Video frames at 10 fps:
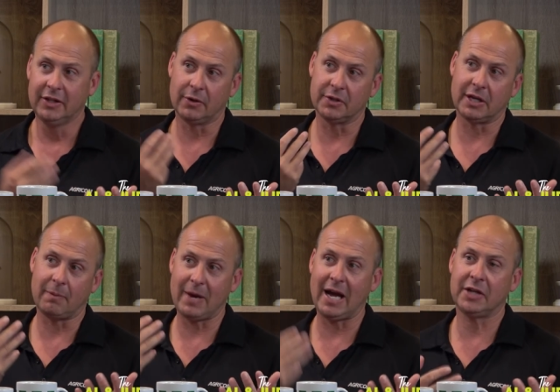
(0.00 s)
there is
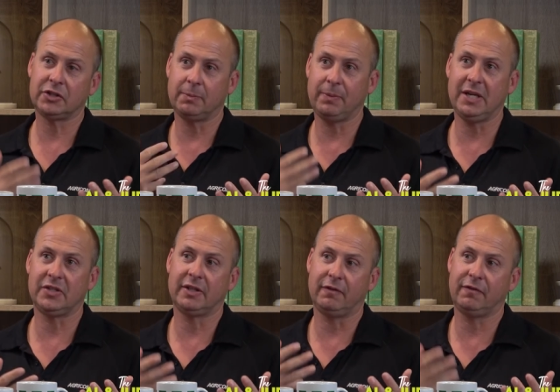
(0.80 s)
a pasture
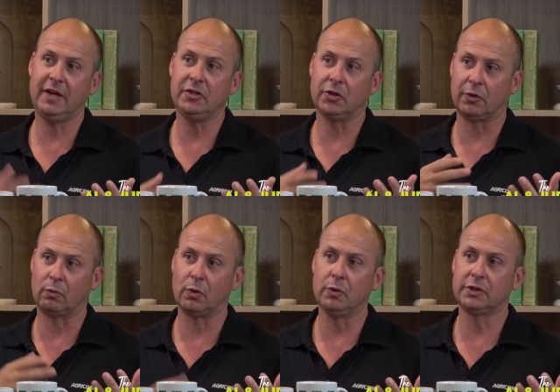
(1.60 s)
pest that feeds on
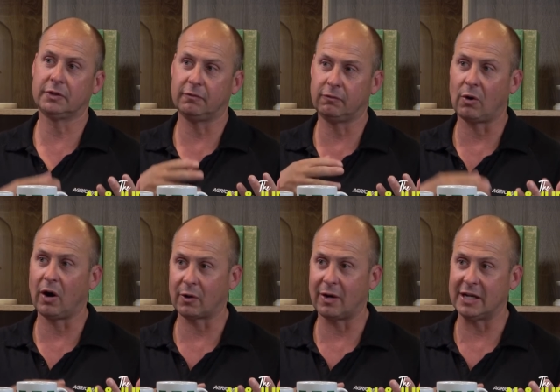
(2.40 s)
the roots of
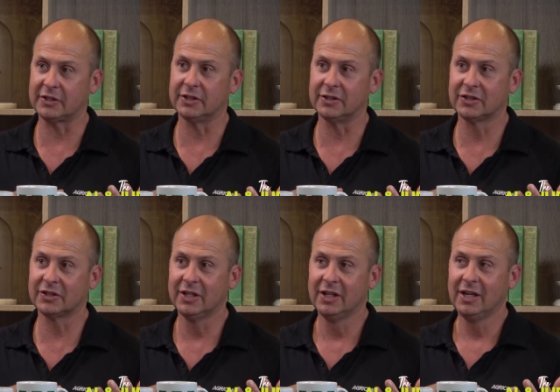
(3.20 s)
ryegrasses,